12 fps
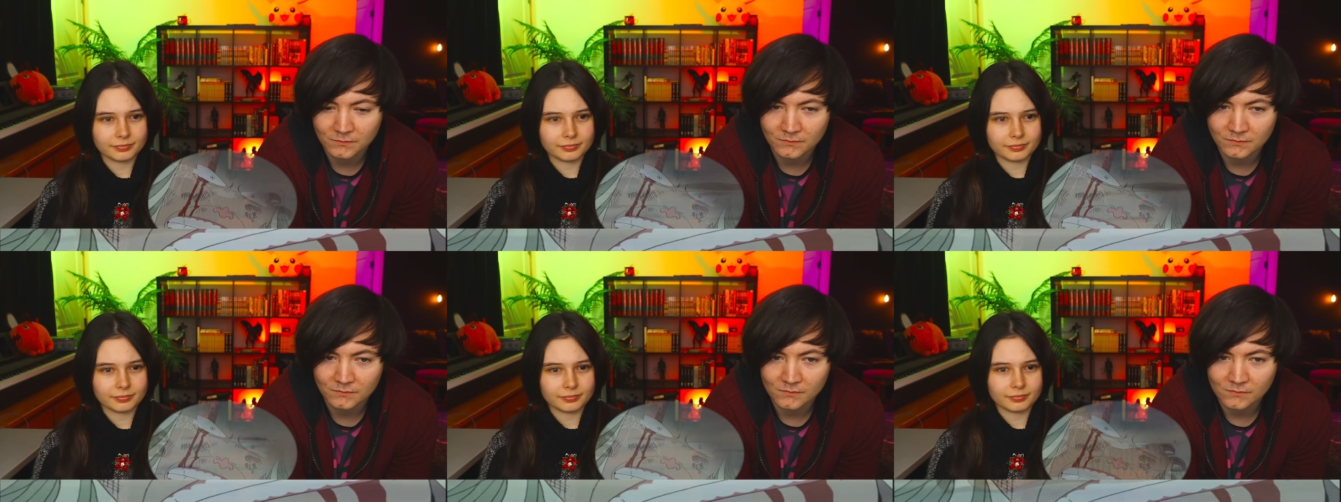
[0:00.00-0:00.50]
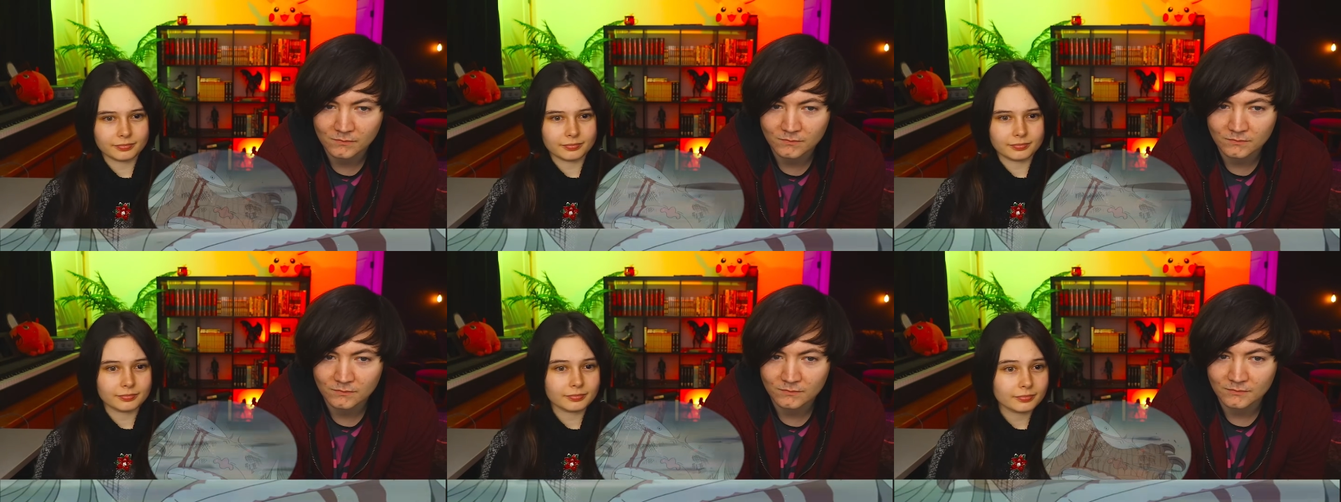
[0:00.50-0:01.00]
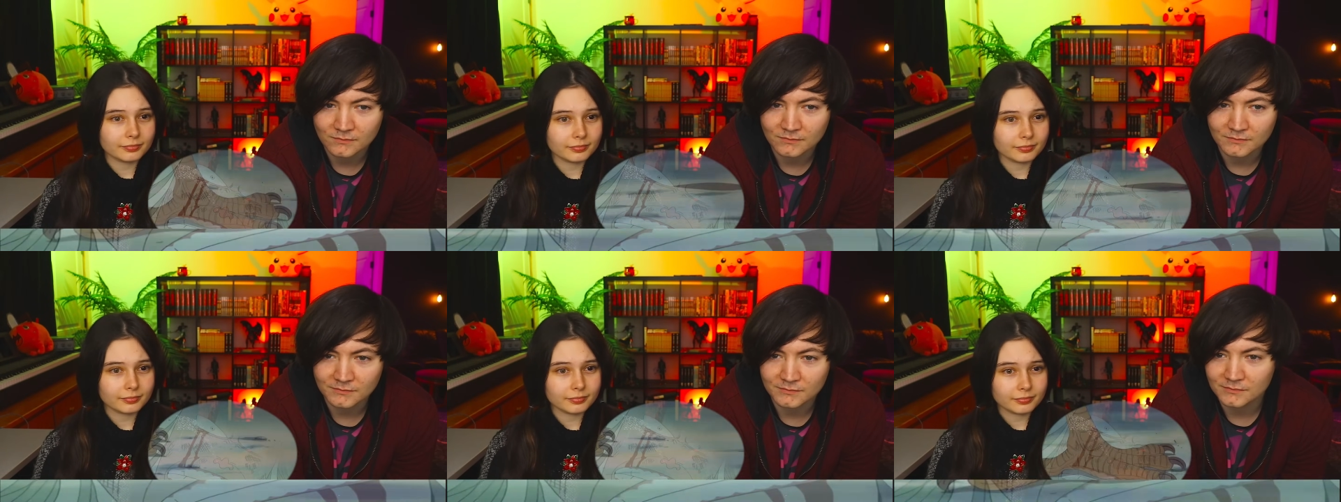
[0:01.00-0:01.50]

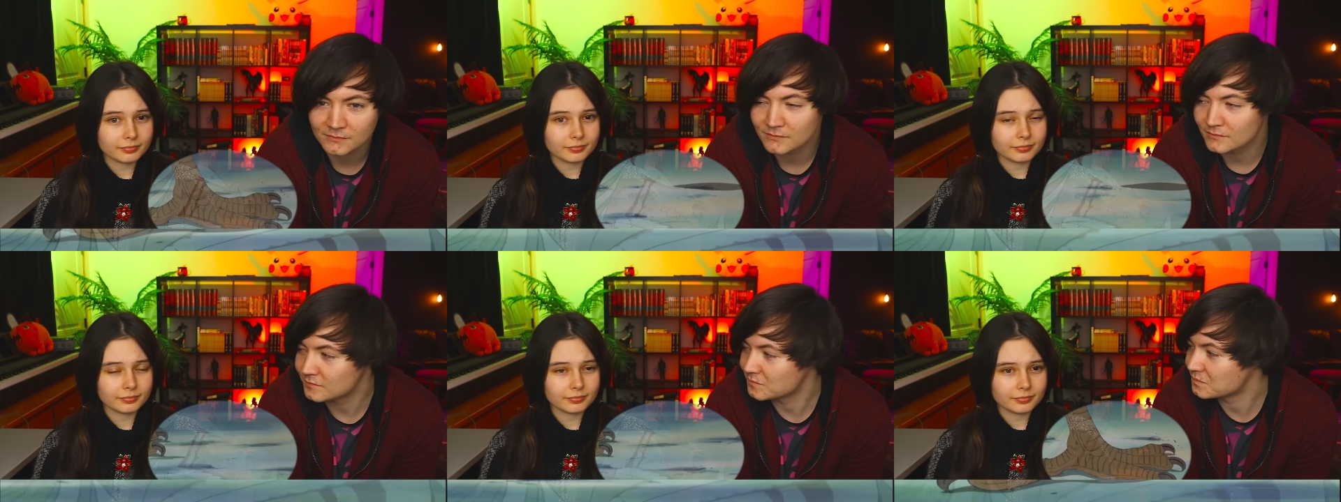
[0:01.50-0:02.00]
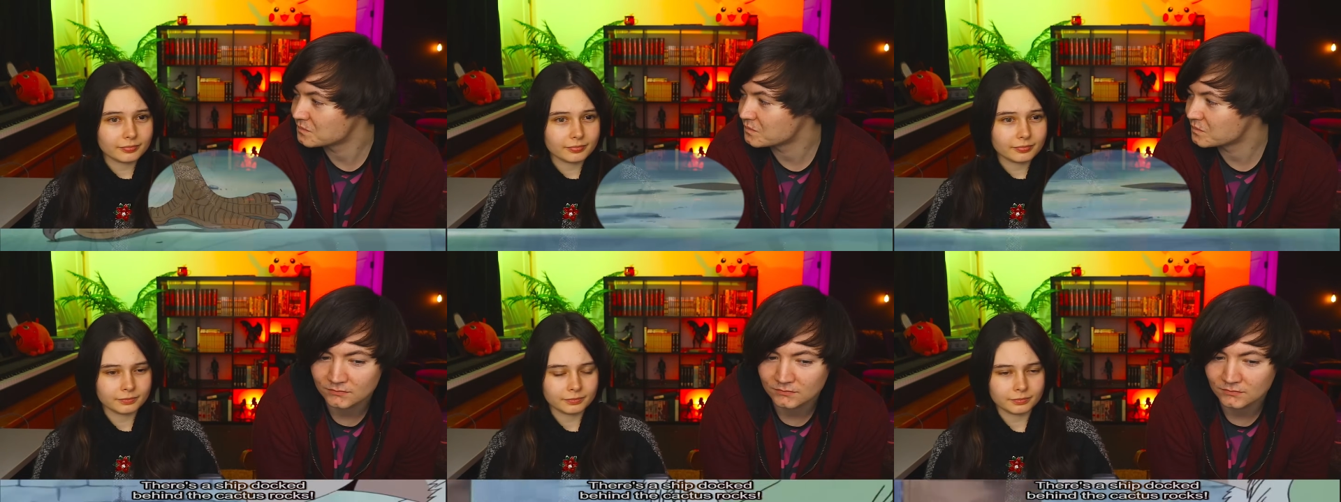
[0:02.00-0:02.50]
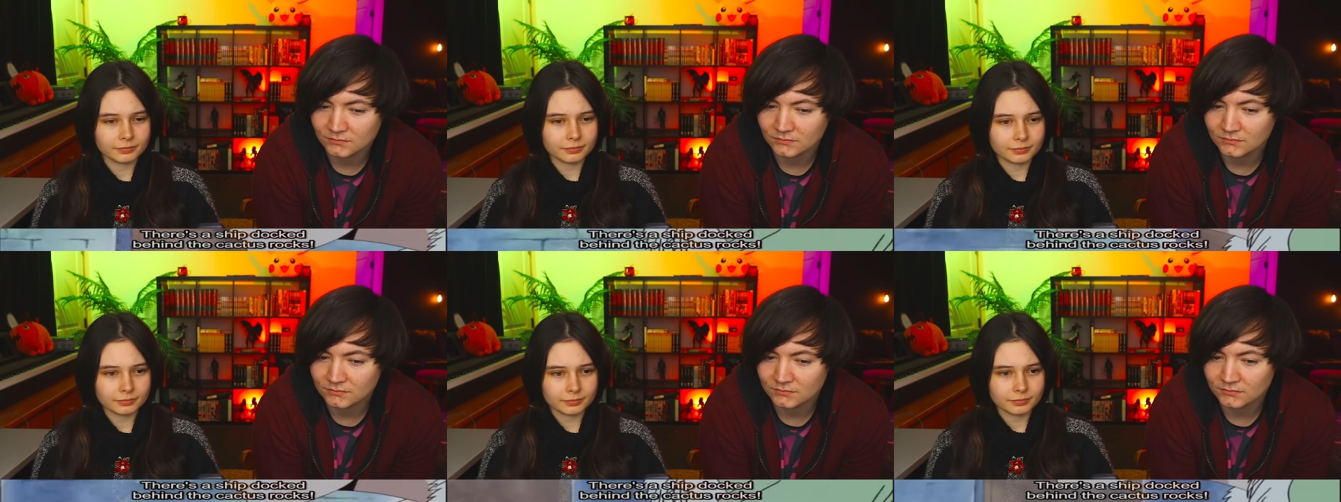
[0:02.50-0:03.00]

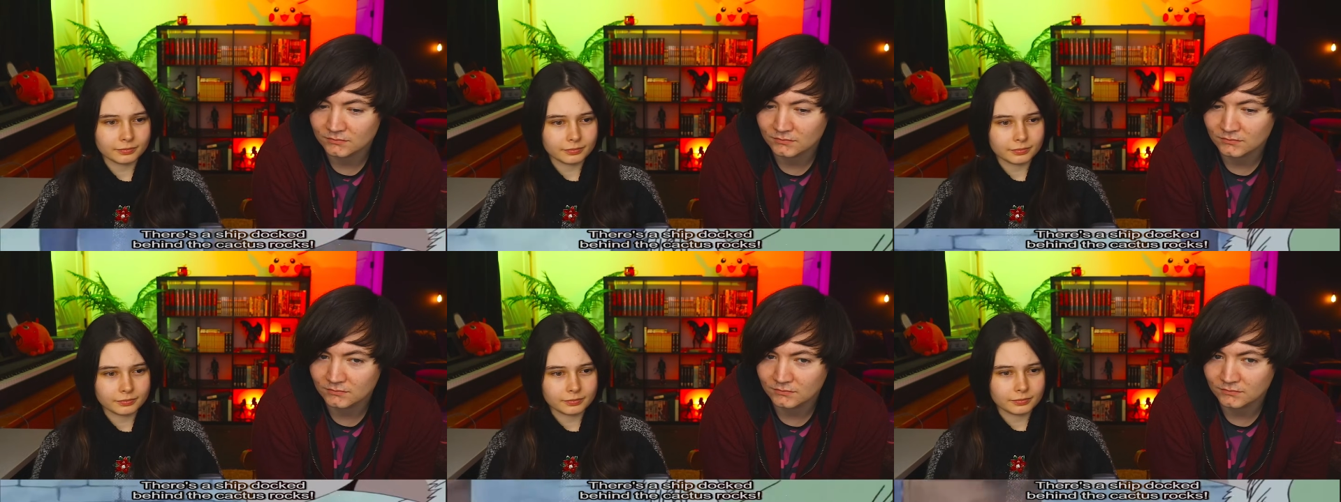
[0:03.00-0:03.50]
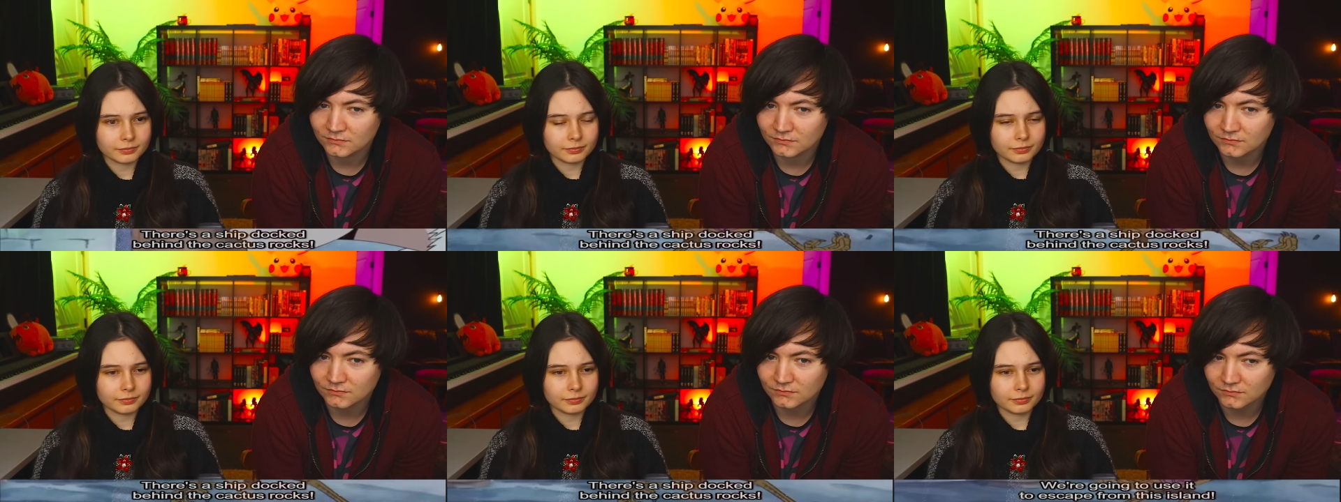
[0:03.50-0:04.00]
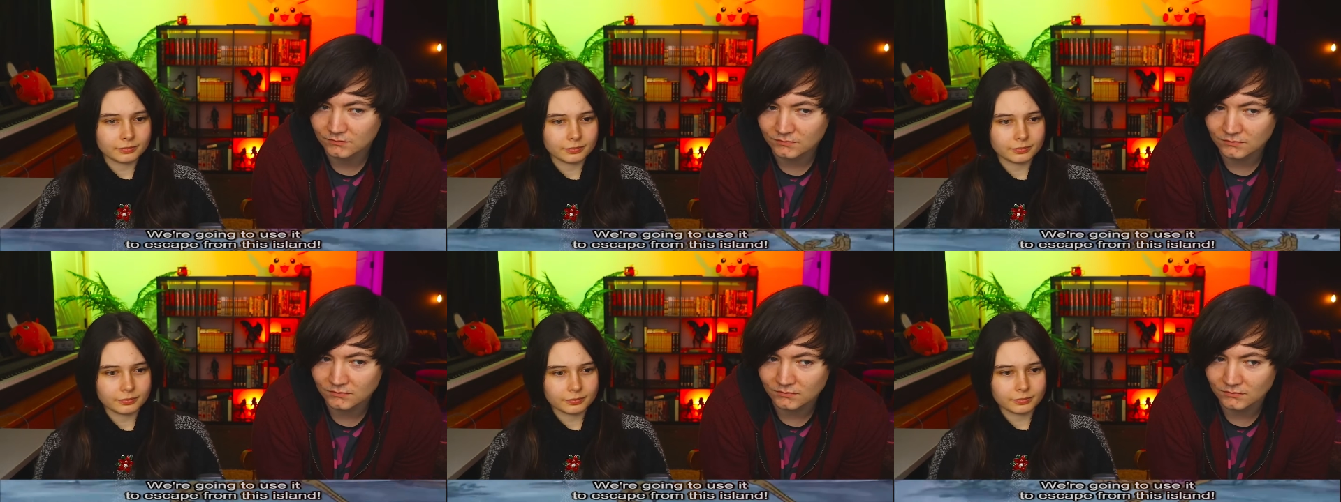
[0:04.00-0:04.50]

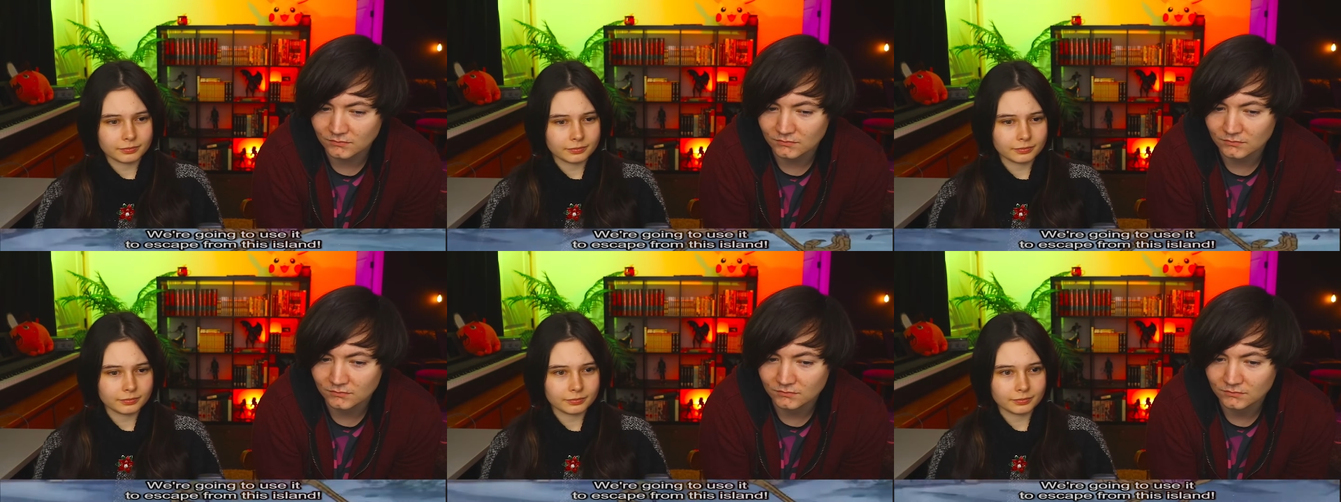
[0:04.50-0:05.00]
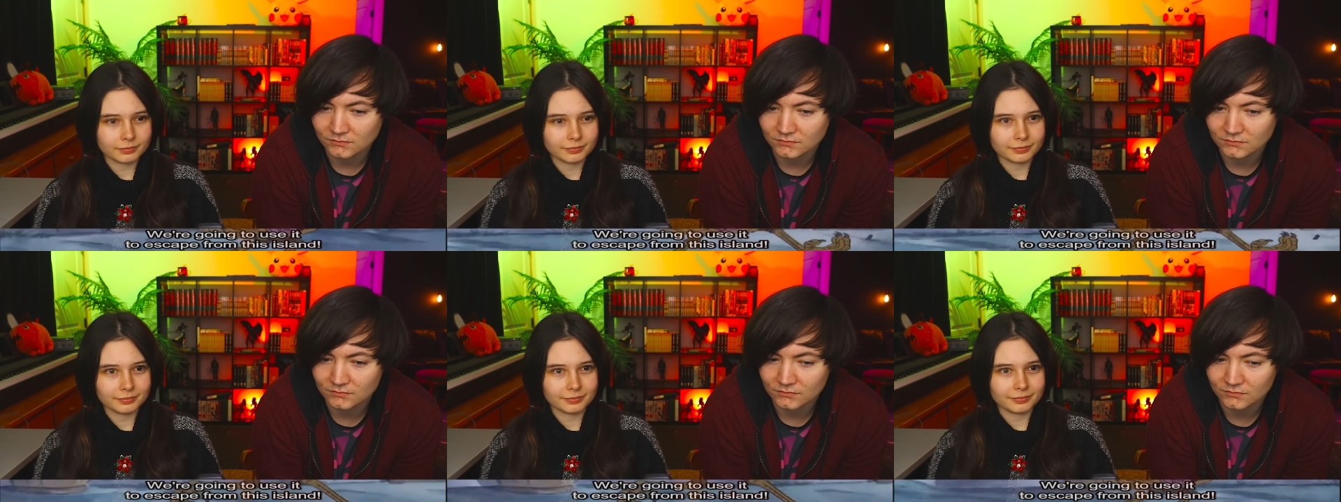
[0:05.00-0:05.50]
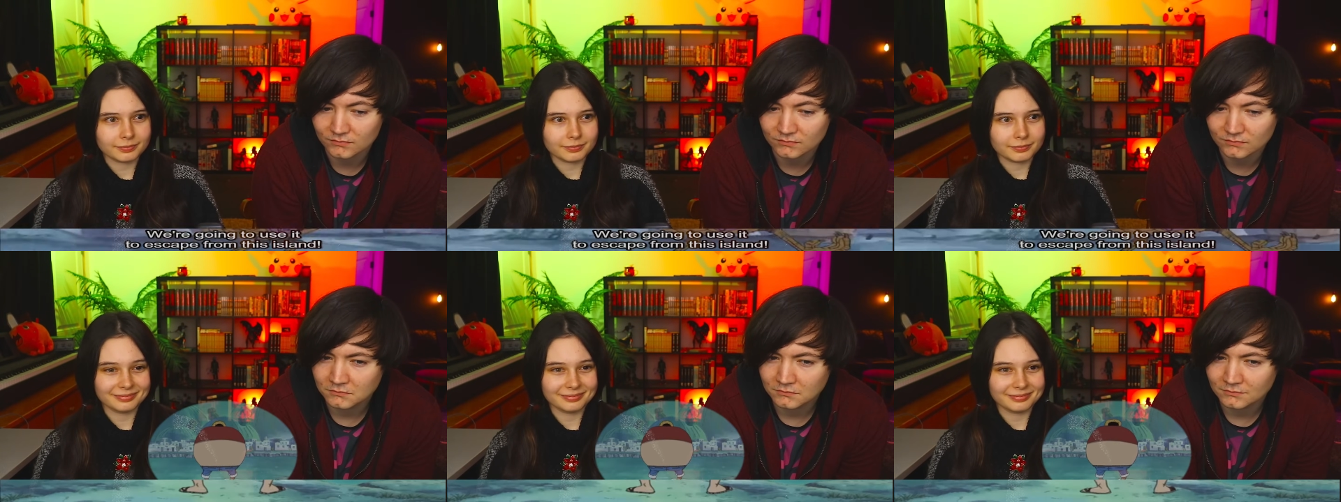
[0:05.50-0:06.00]

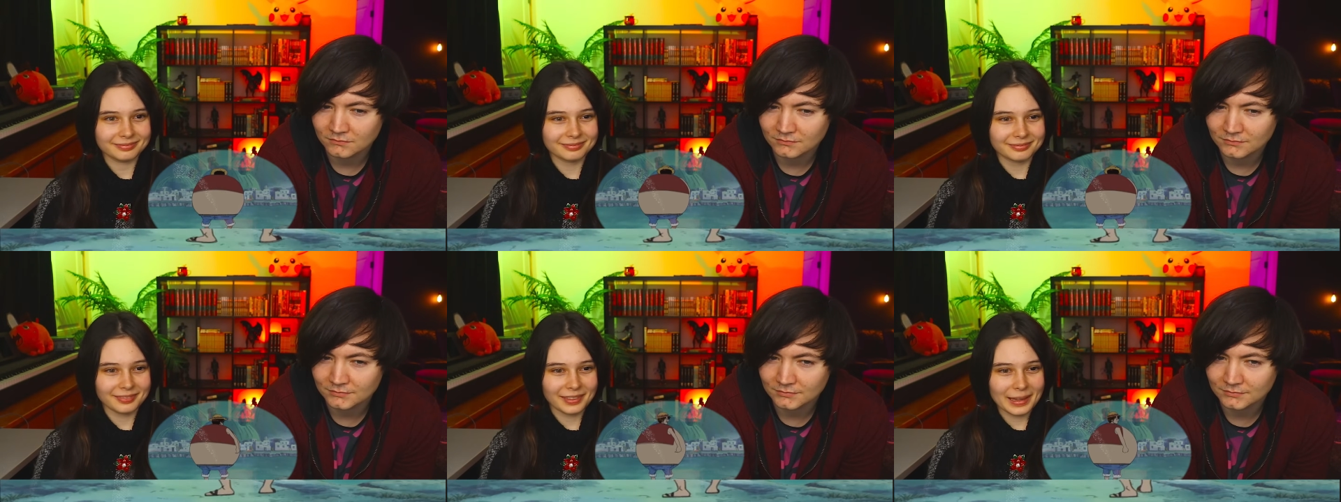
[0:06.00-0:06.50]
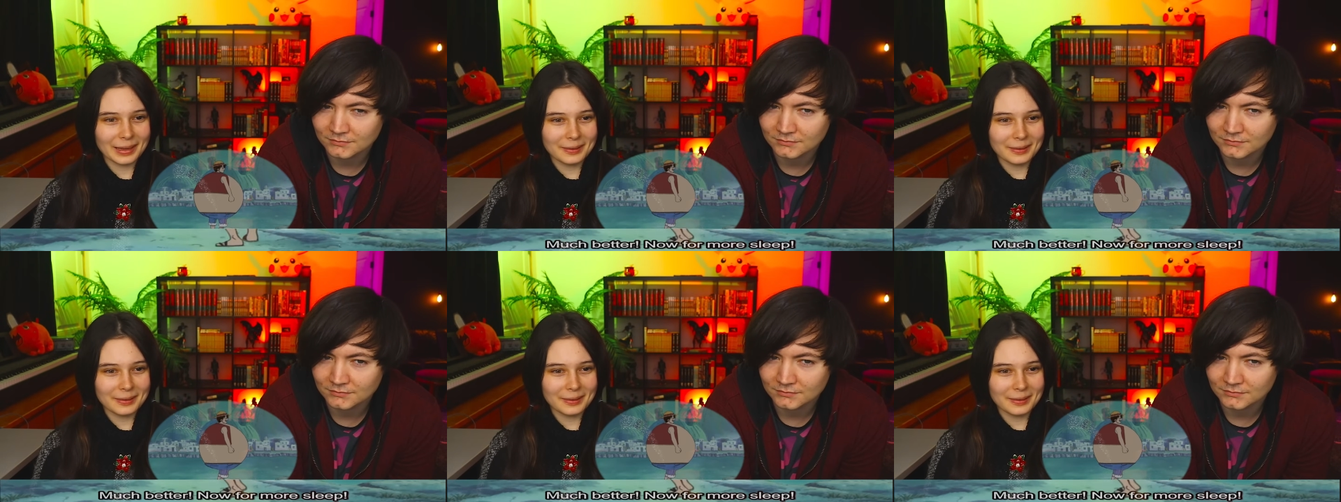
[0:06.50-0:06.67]
Nobody speaks.